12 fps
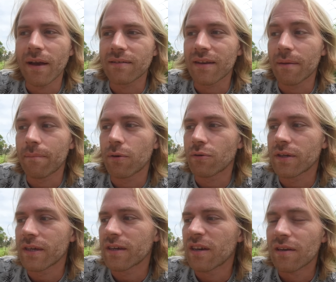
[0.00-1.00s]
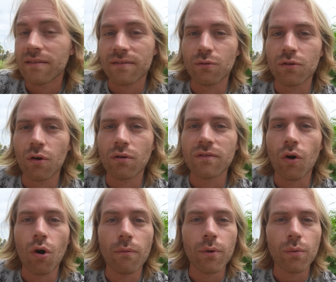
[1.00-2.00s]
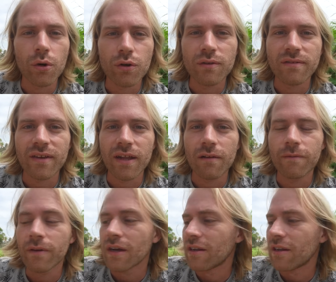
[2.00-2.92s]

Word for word: as an employee, so you don't overwork yourself.